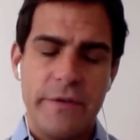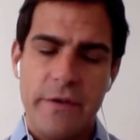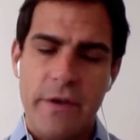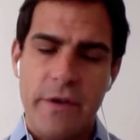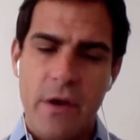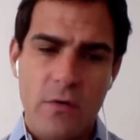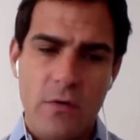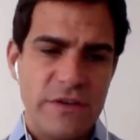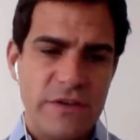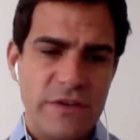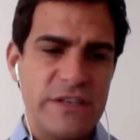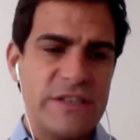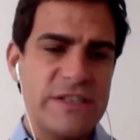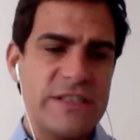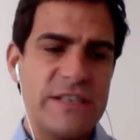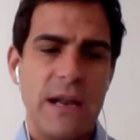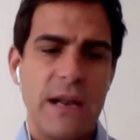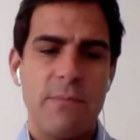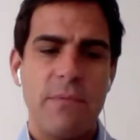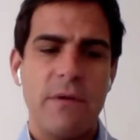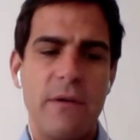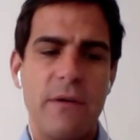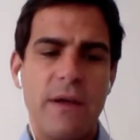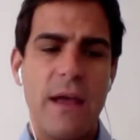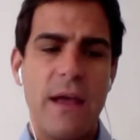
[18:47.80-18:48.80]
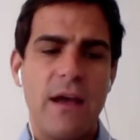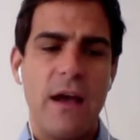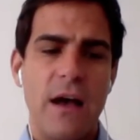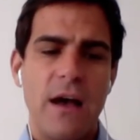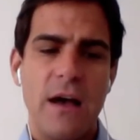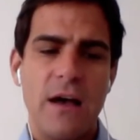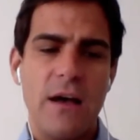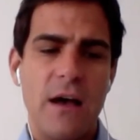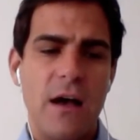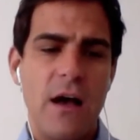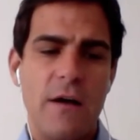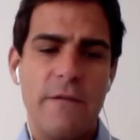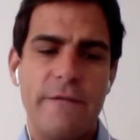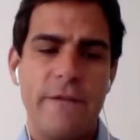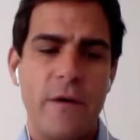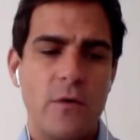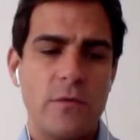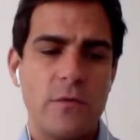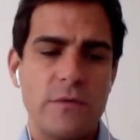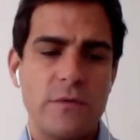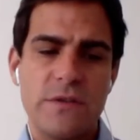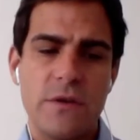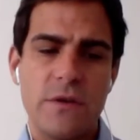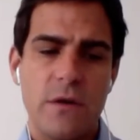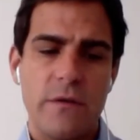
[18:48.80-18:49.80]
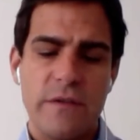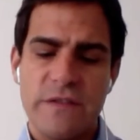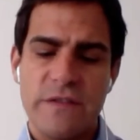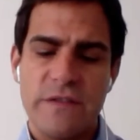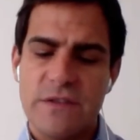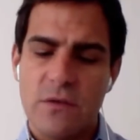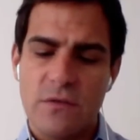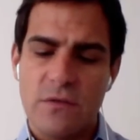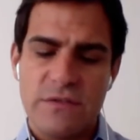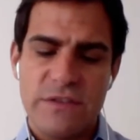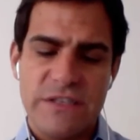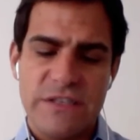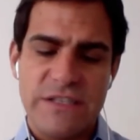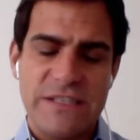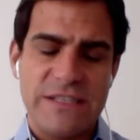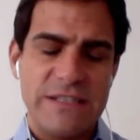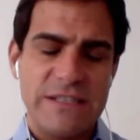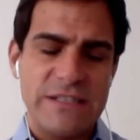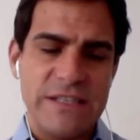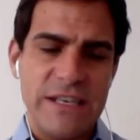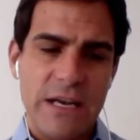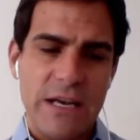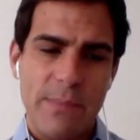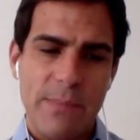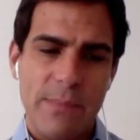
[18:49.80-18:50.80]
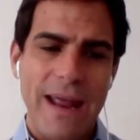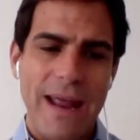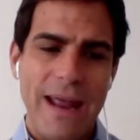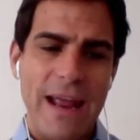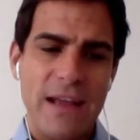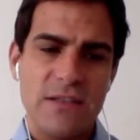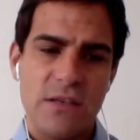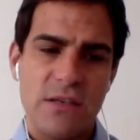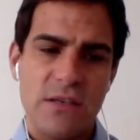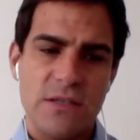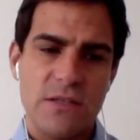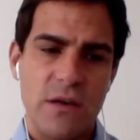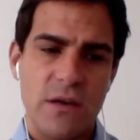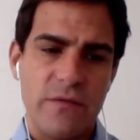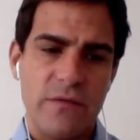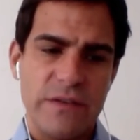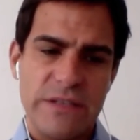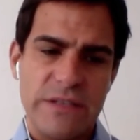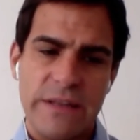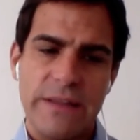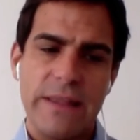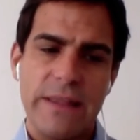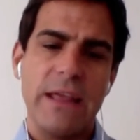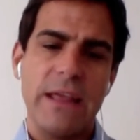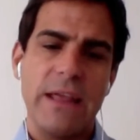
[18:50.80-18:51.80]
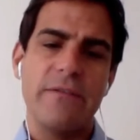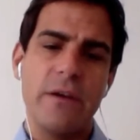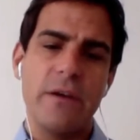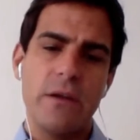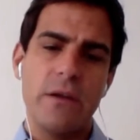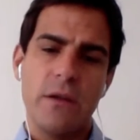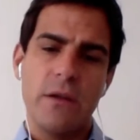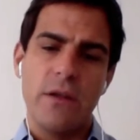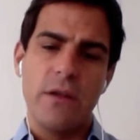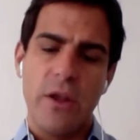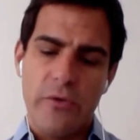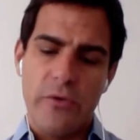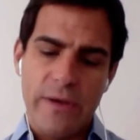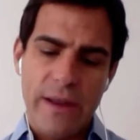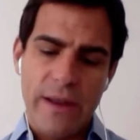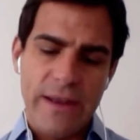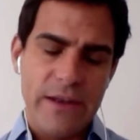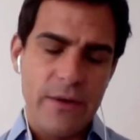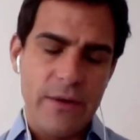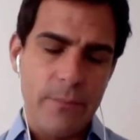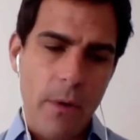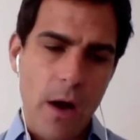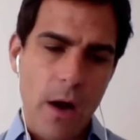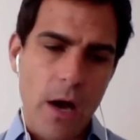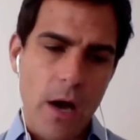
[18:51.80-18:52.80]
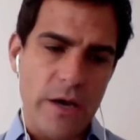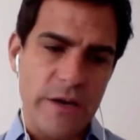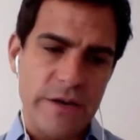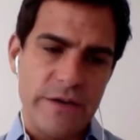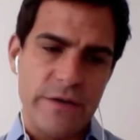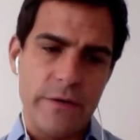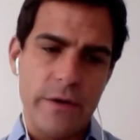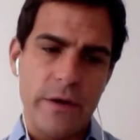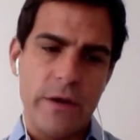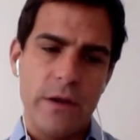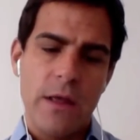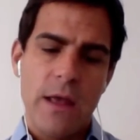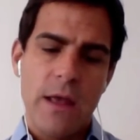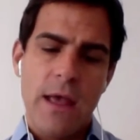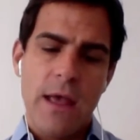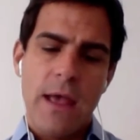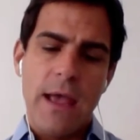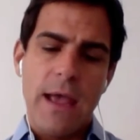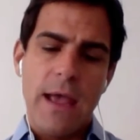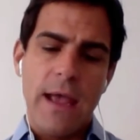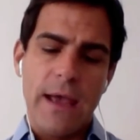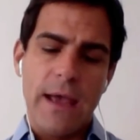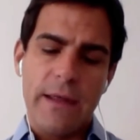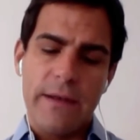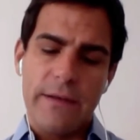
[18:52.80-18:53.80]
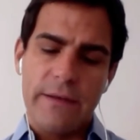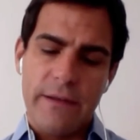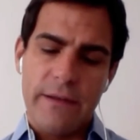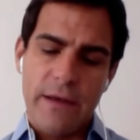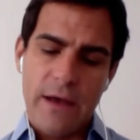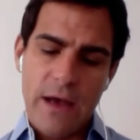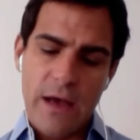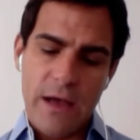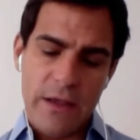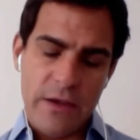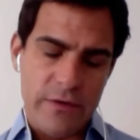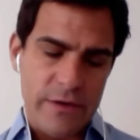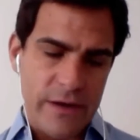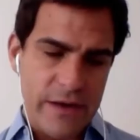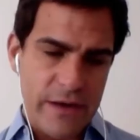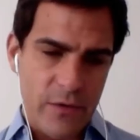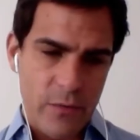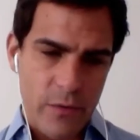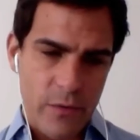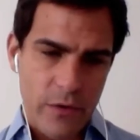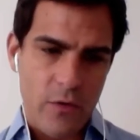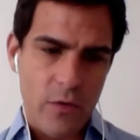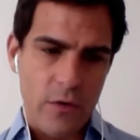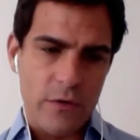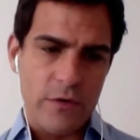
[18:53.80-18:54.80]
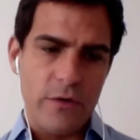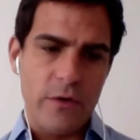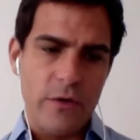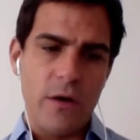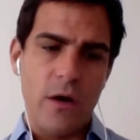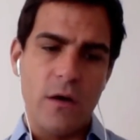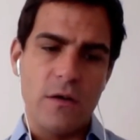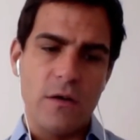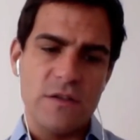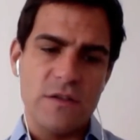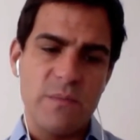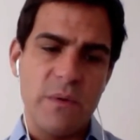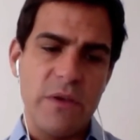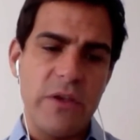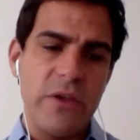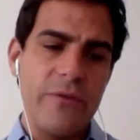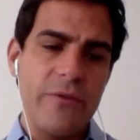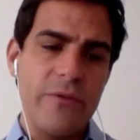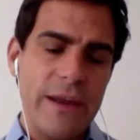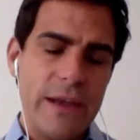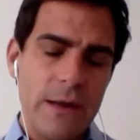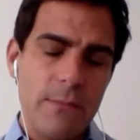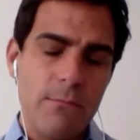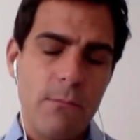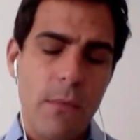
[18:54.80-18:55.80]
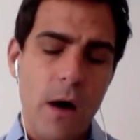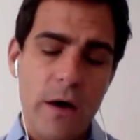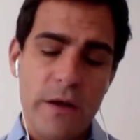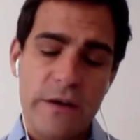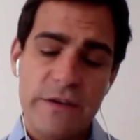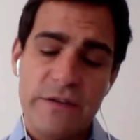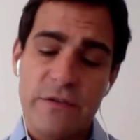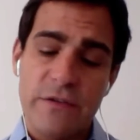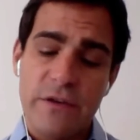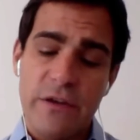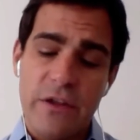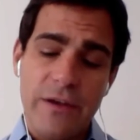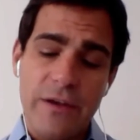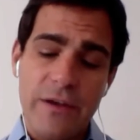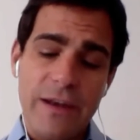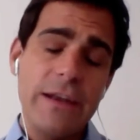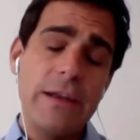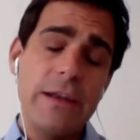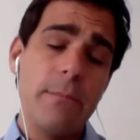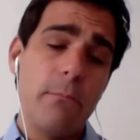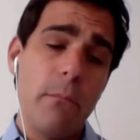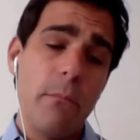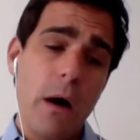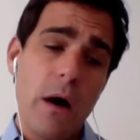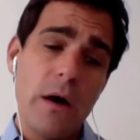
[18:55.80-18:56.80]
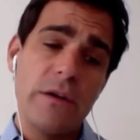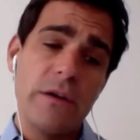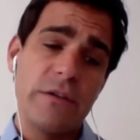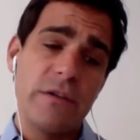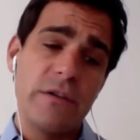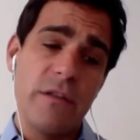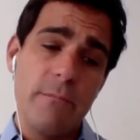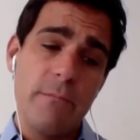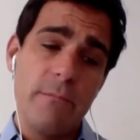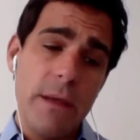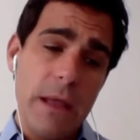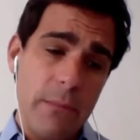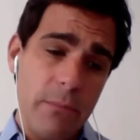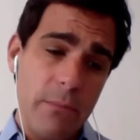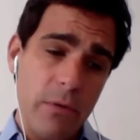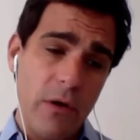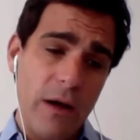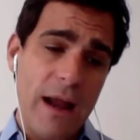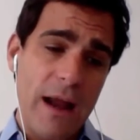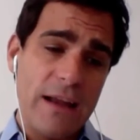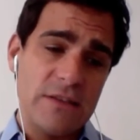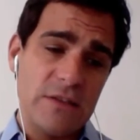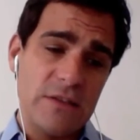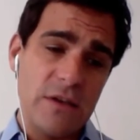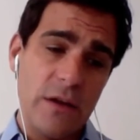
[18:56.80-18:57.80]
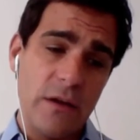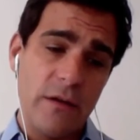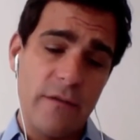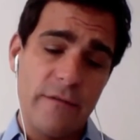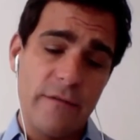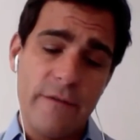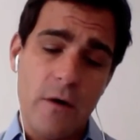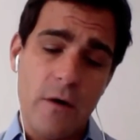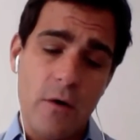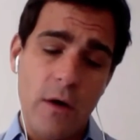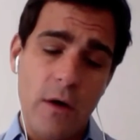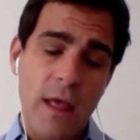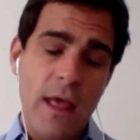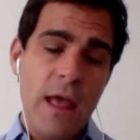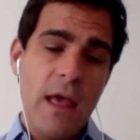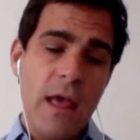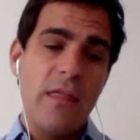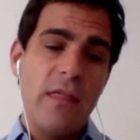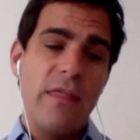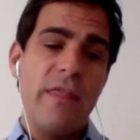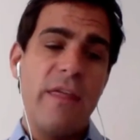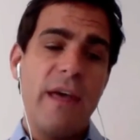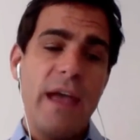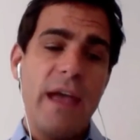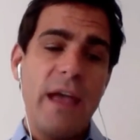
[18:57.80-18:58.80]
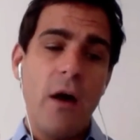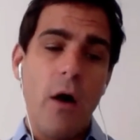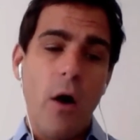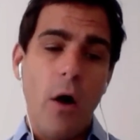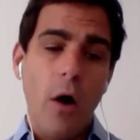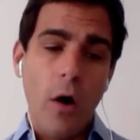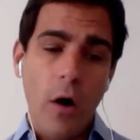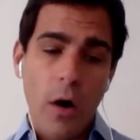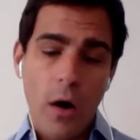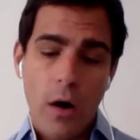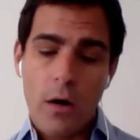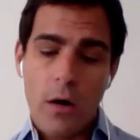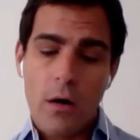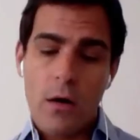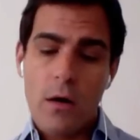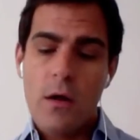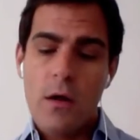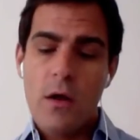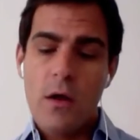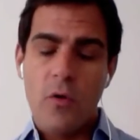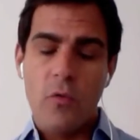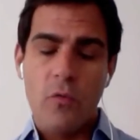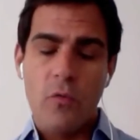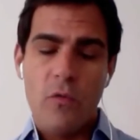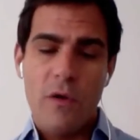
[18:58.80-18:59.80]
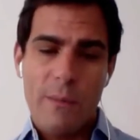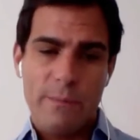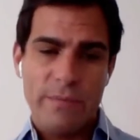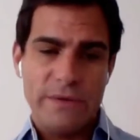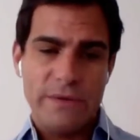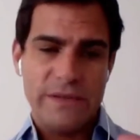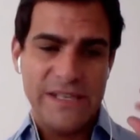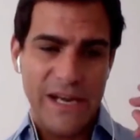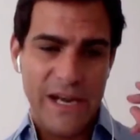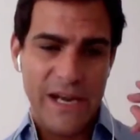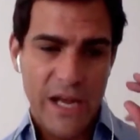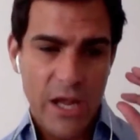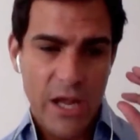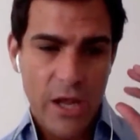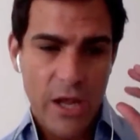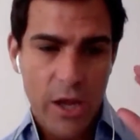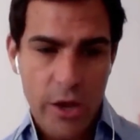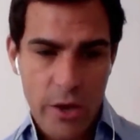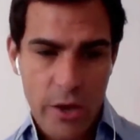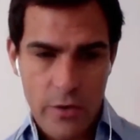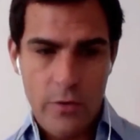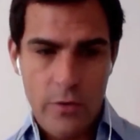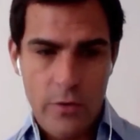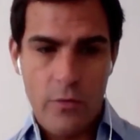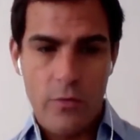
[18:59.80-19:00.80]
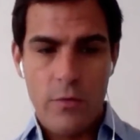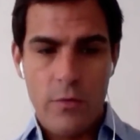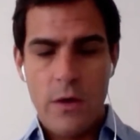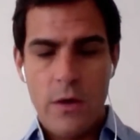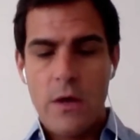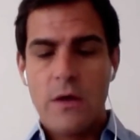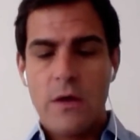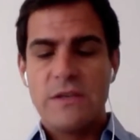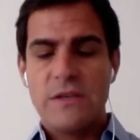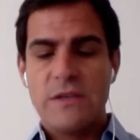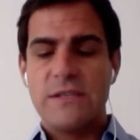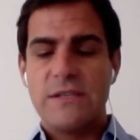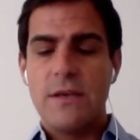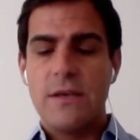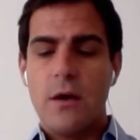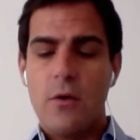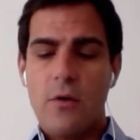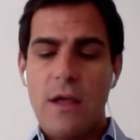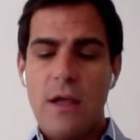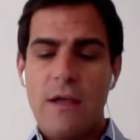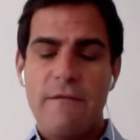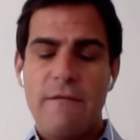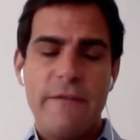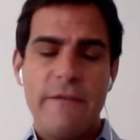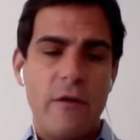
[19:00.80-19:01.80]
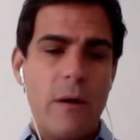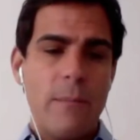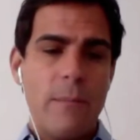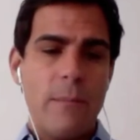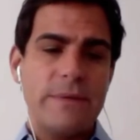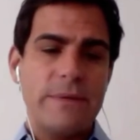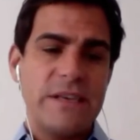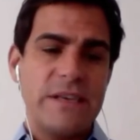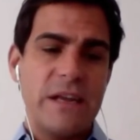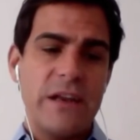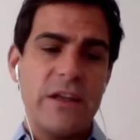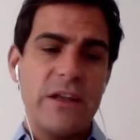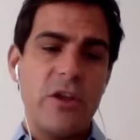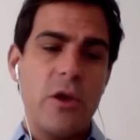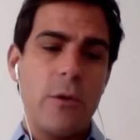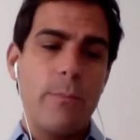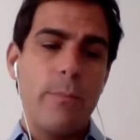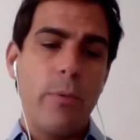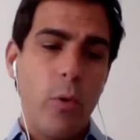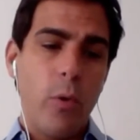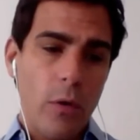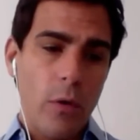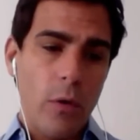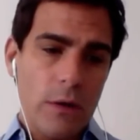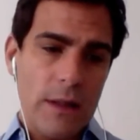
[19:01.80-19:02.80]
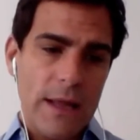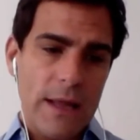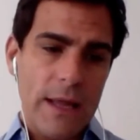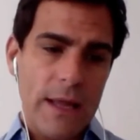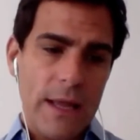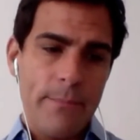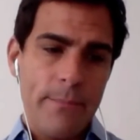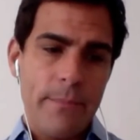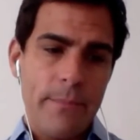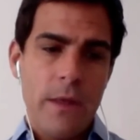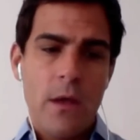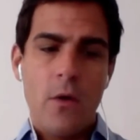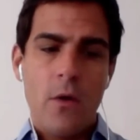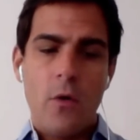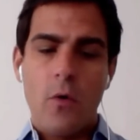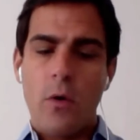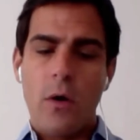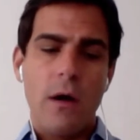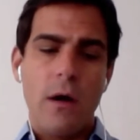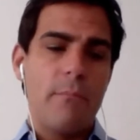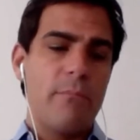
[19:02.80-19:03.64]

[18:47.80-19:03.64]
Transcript: don't just set up a phone service. Don't just set up an answering service and leave it. You need to monitor it. And you need to record your calls, but you need to monitor it. You need to monitor the people answering your phone. They are representing you. So if they're representing you poorly or